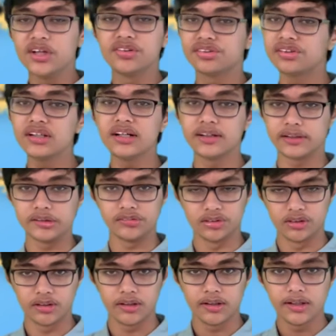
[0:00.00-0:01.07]
Shield
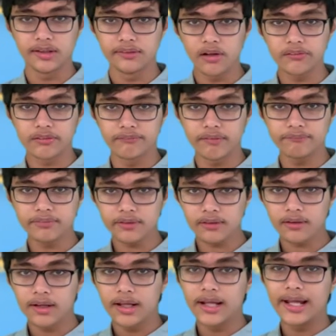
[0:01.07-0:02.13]
region. Now remember,
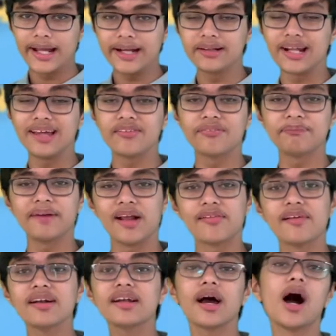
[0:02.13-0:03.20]
it is
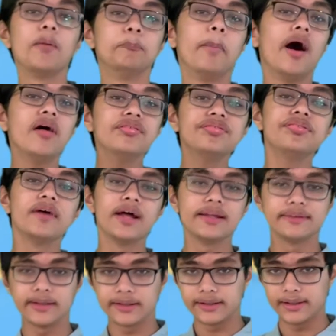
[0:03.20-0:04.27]
present above
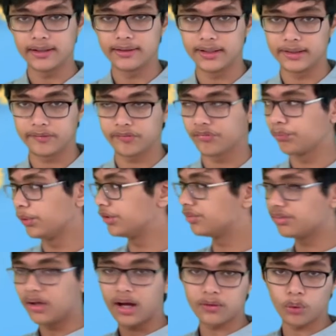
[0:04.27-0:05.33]
the Great Lakes,
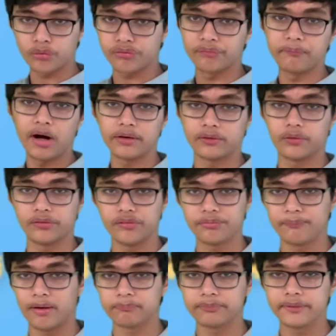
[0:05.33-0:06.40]
which are also marked on this
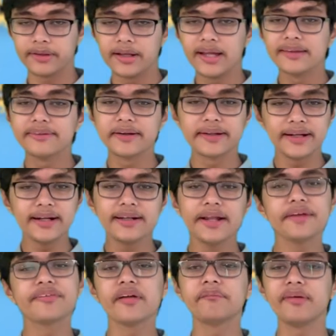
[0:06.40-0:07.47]
map. The Great
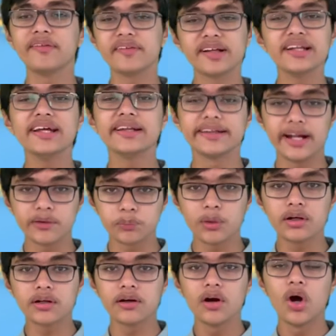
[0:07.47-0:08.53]
Lakes are basically a
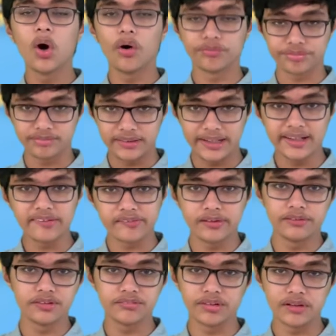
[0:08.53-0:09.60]
network of lakes
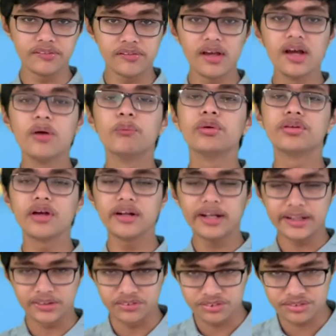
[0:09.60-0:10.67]
and rivers which are
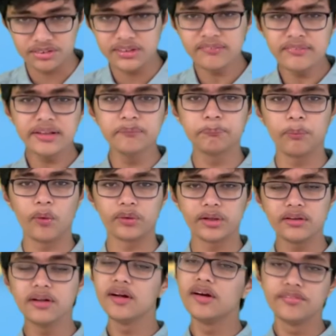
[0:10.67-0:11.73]
extremely
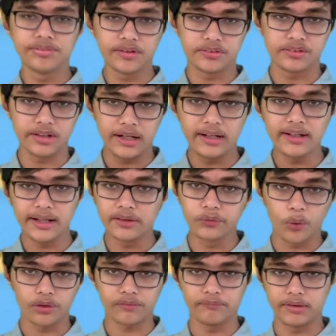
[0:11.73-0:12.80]
important for trade in
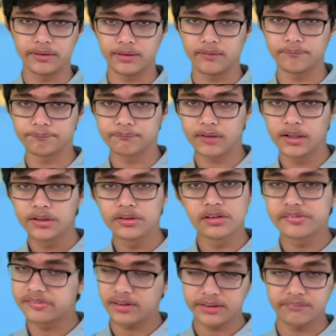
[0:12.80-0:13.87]
North America. You'll
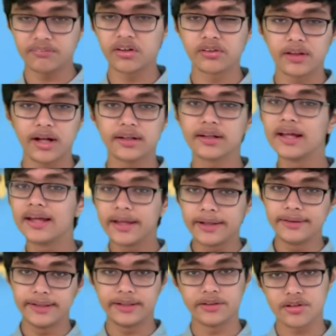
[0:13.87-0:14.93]
study about that in
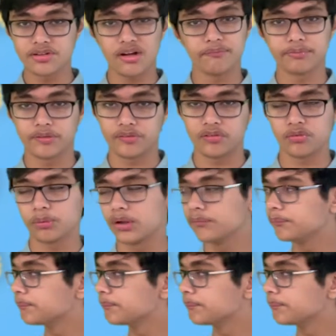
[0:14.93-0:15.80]
later chapters as well.